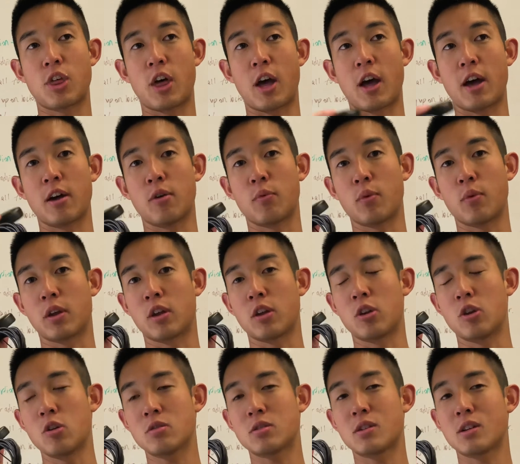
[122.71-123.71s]
that we can
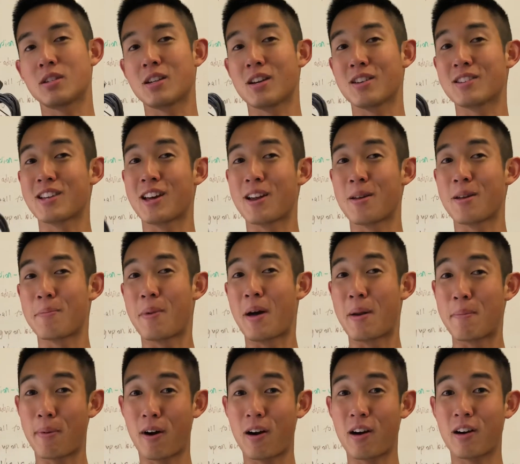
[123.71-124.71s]
use this outside in
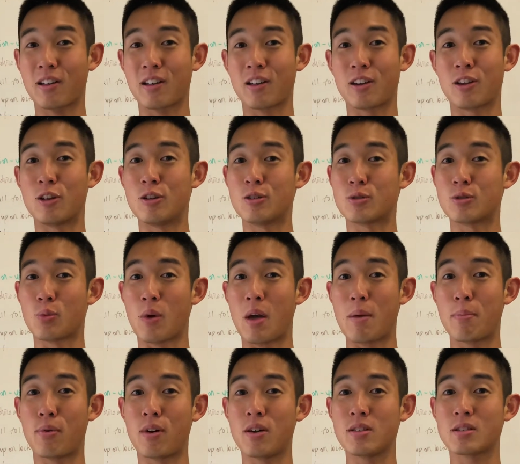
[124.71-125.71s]
Penn Park and use
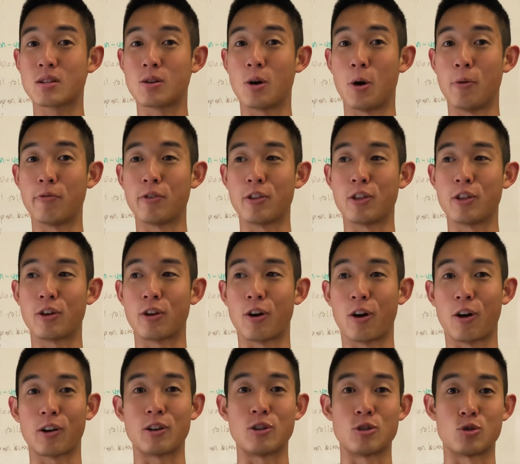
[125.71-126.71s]
waypoints, and hopefully the
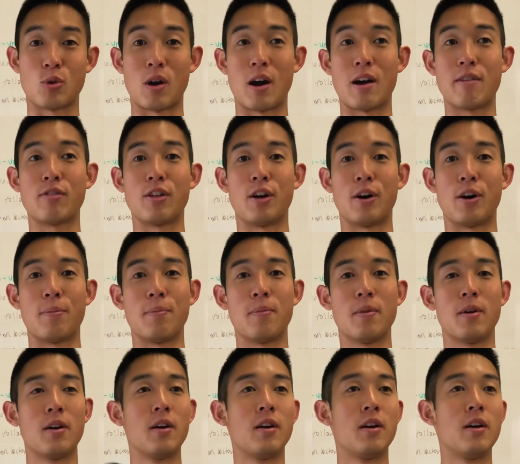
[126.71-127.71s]
car can drive them.
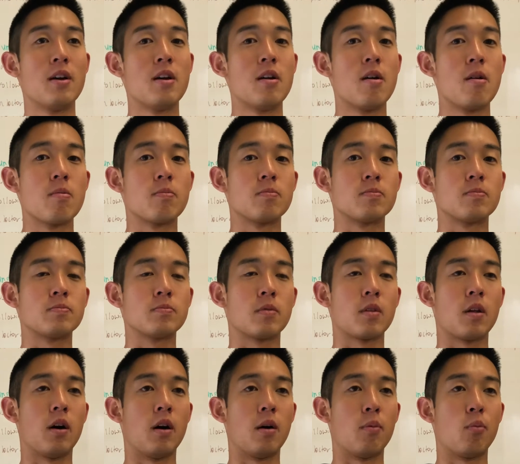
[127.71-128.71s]

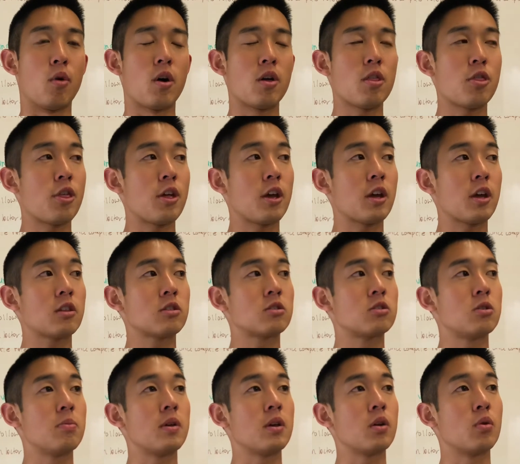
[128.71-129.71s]
One thing
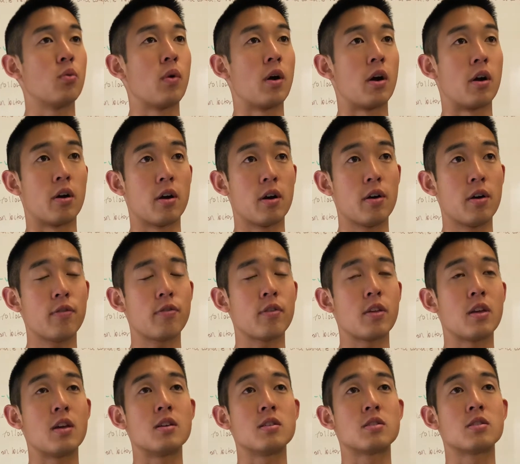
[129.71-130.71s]
to be aware of
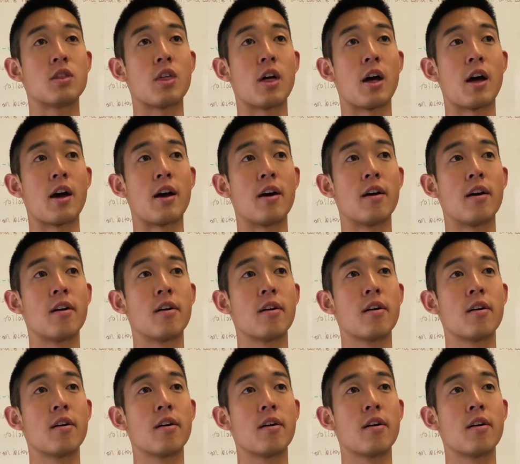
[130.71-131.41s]
is that